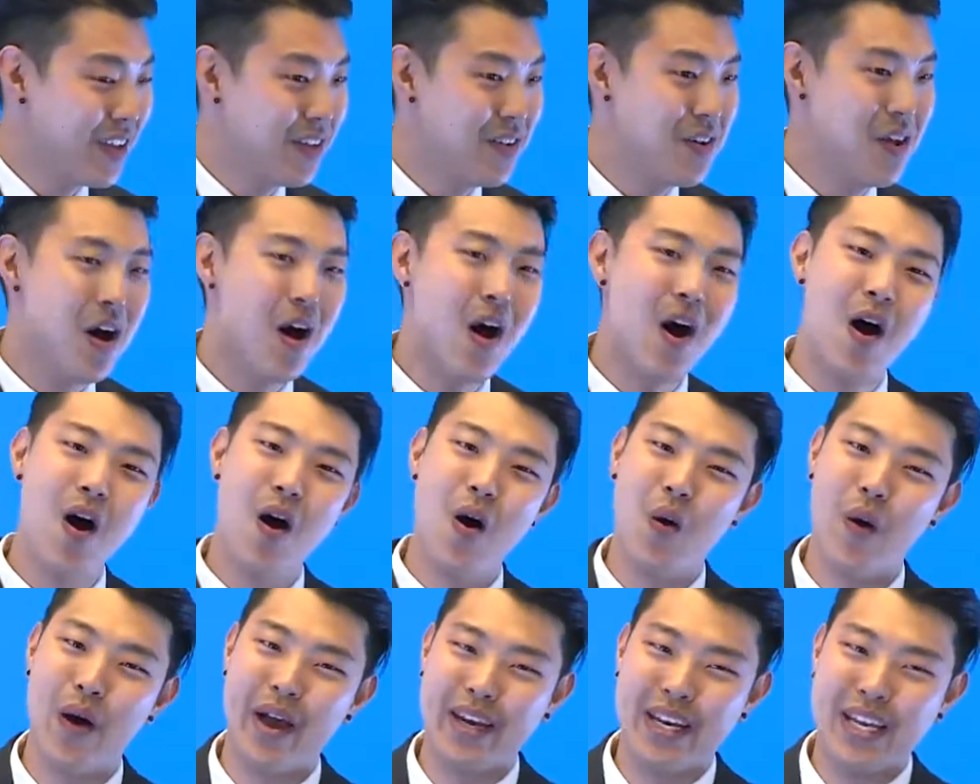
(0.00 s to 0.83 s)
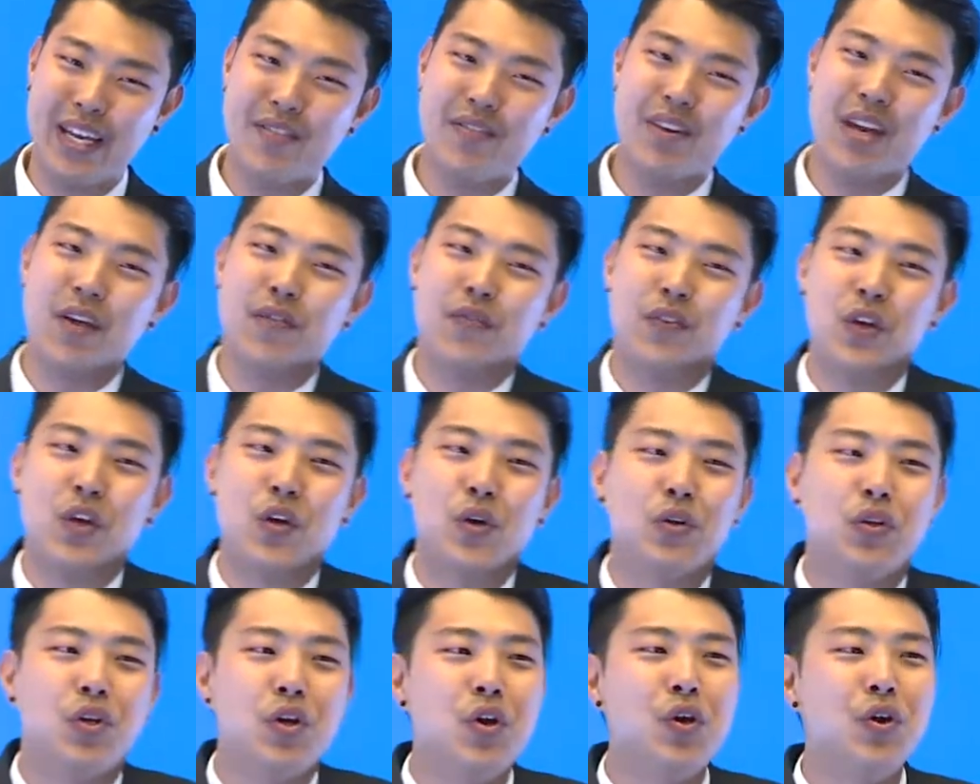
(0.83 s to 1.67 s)
No, and even if
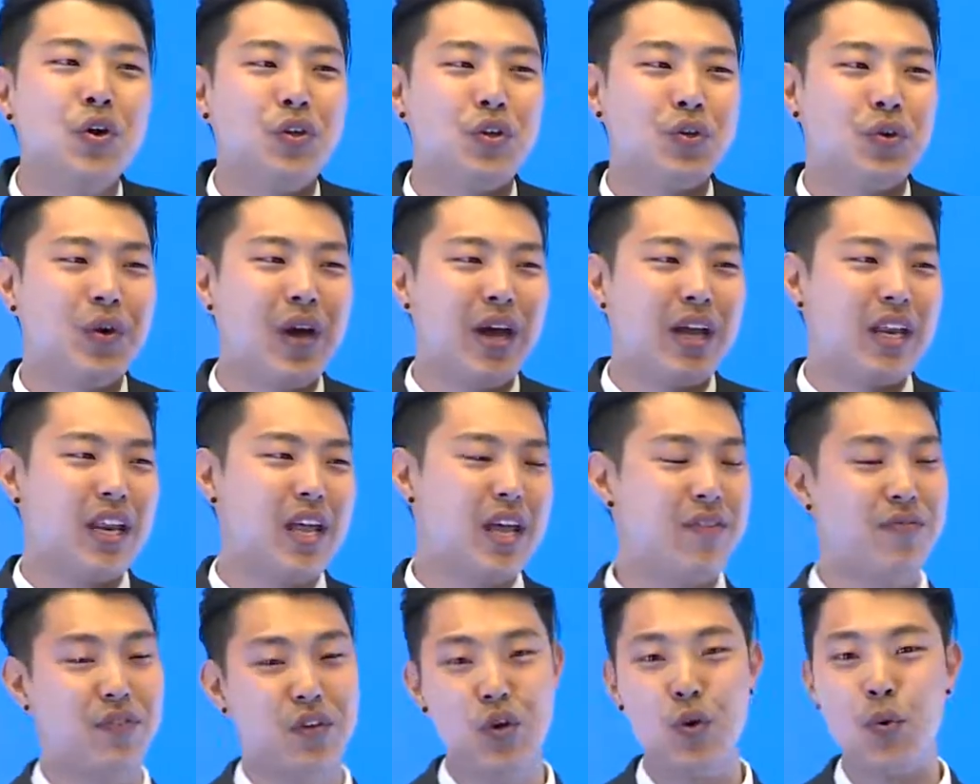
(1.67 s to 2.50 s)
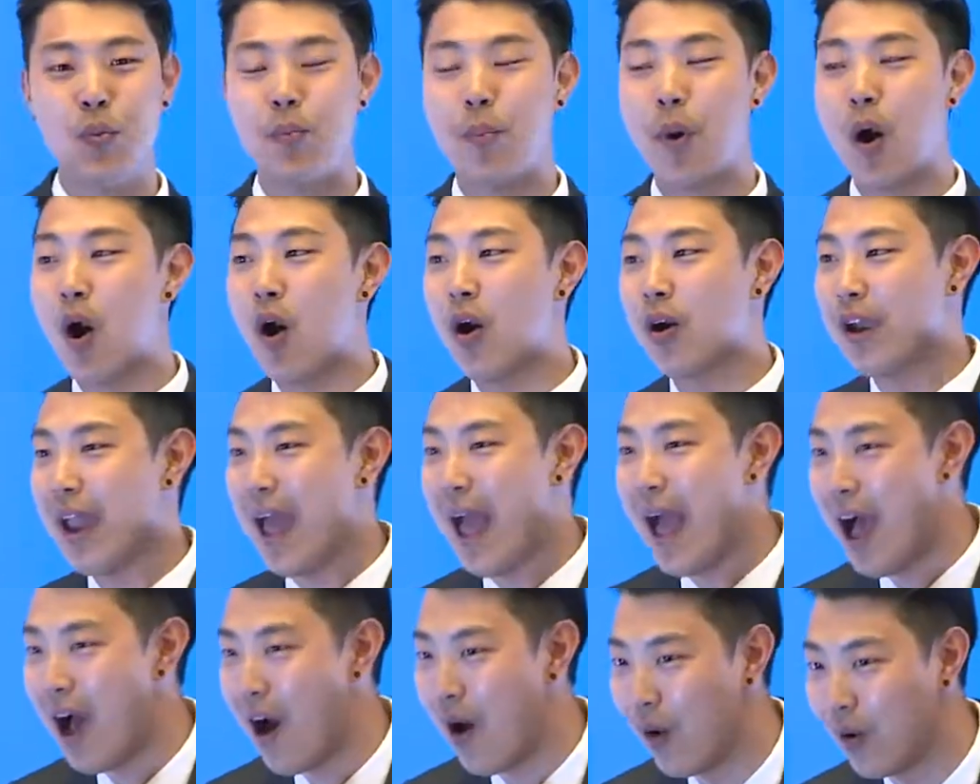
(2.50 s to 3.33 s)
you do do it, if you burn
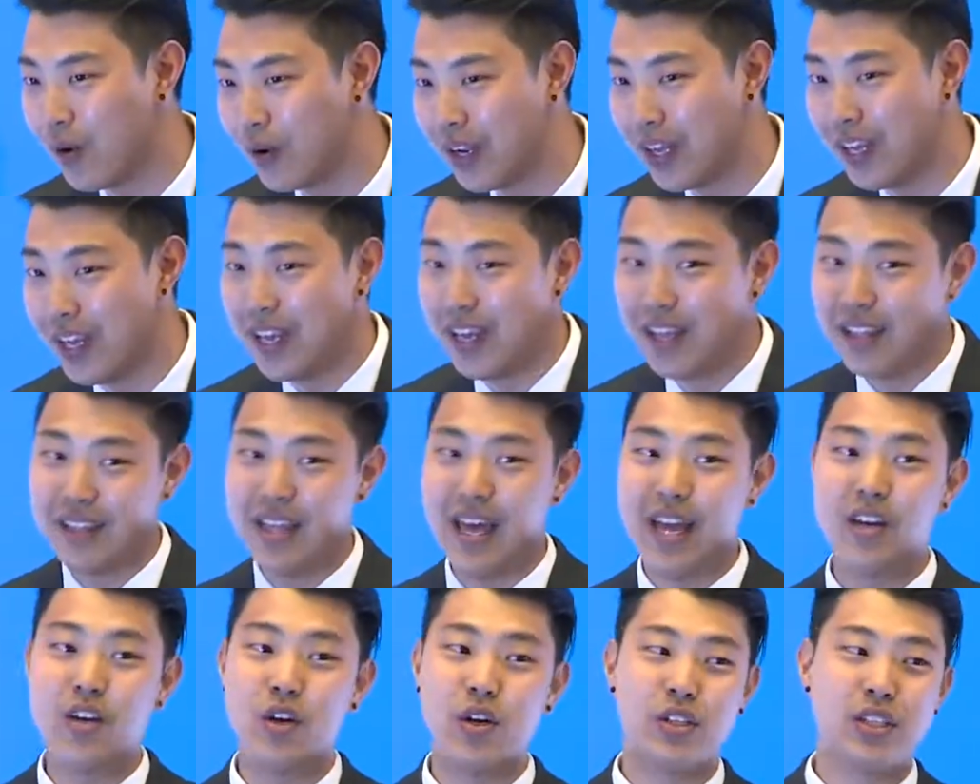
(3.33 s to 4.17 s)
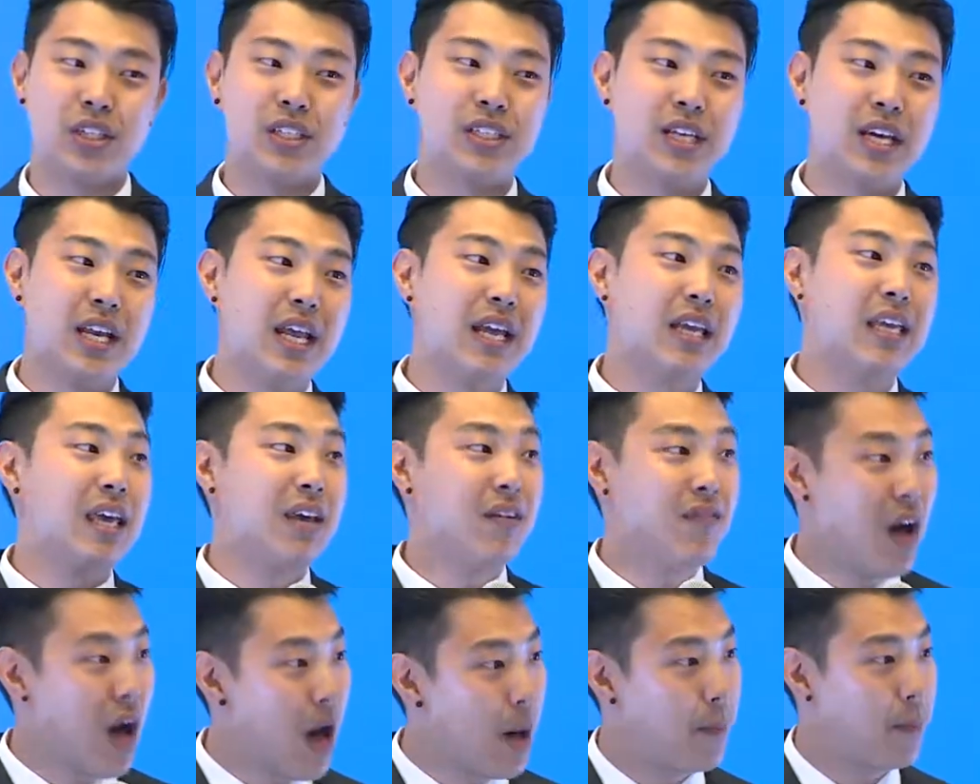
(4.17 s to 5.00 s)
out, then you're just going to
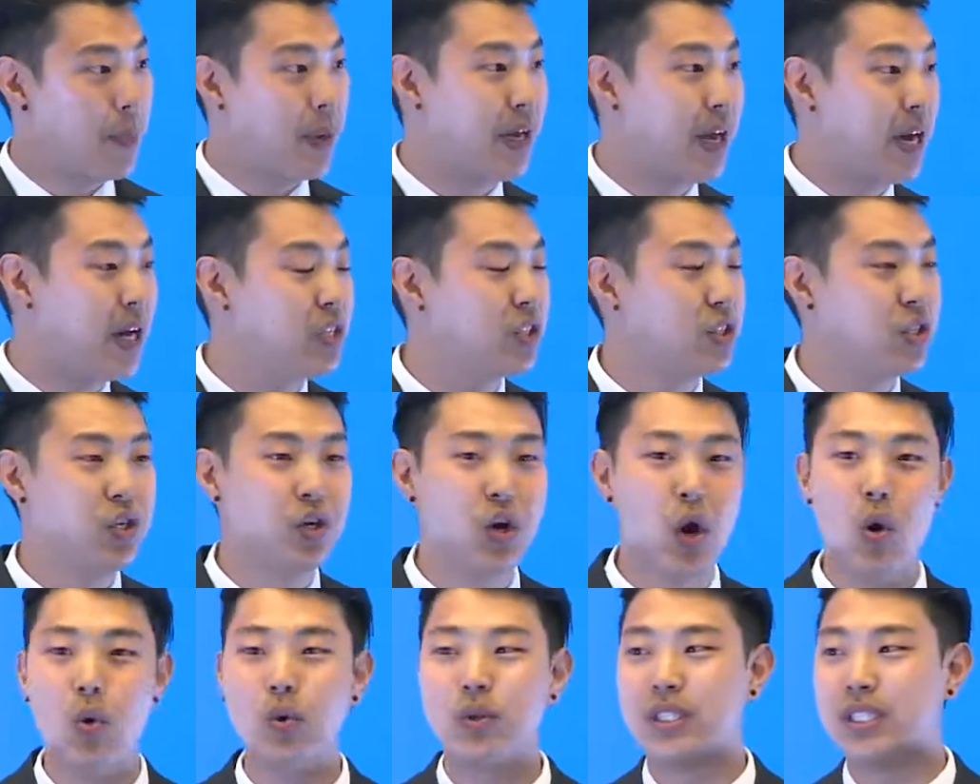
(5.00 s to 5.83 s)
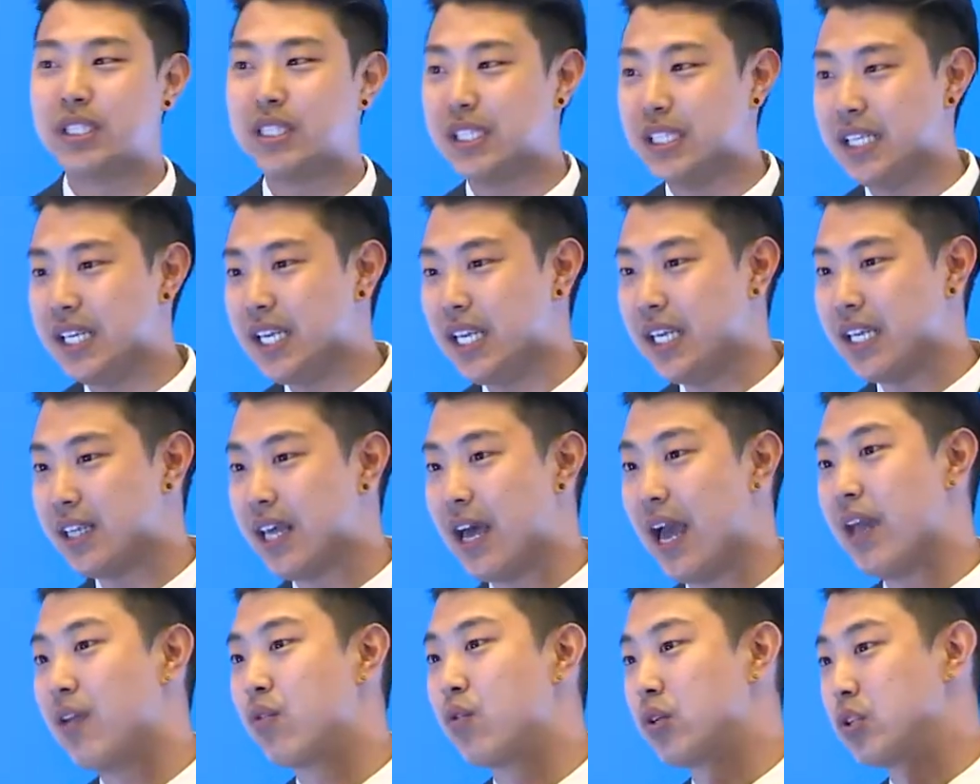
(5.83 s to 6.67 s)
give up because you don't see
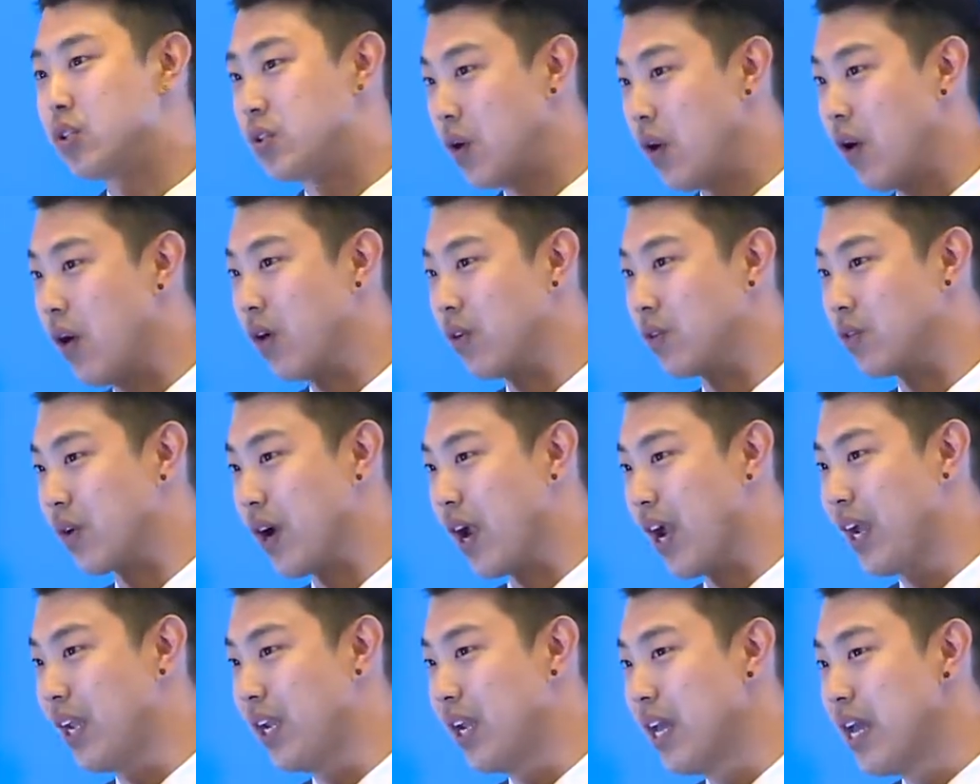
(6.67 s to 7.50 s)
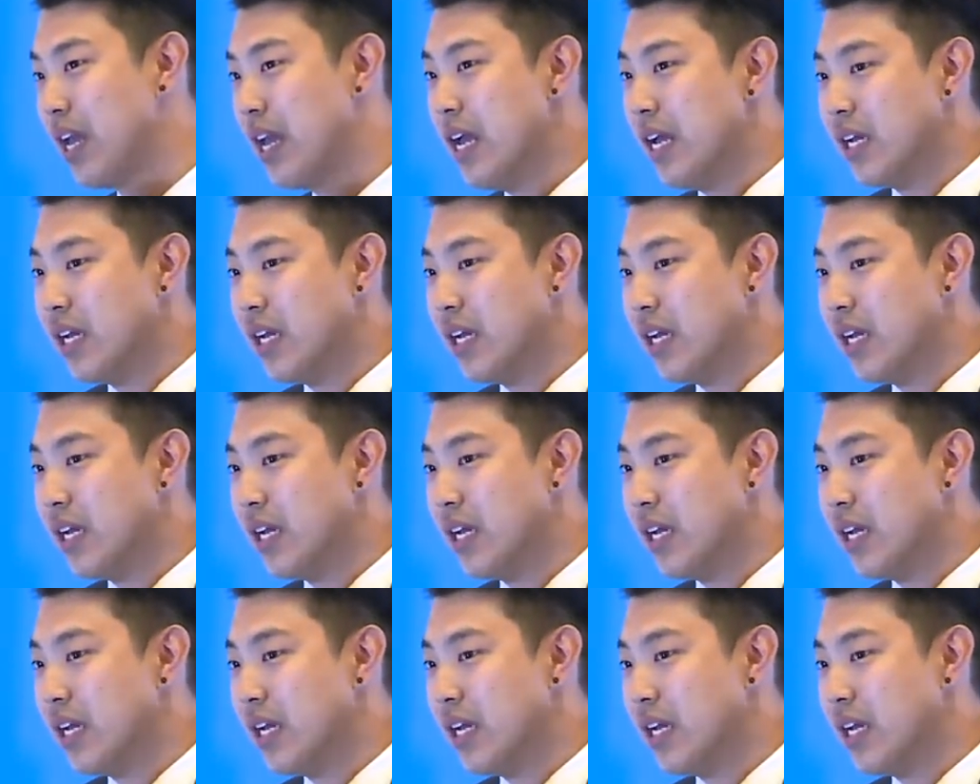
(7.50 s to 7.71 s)
the end result, right?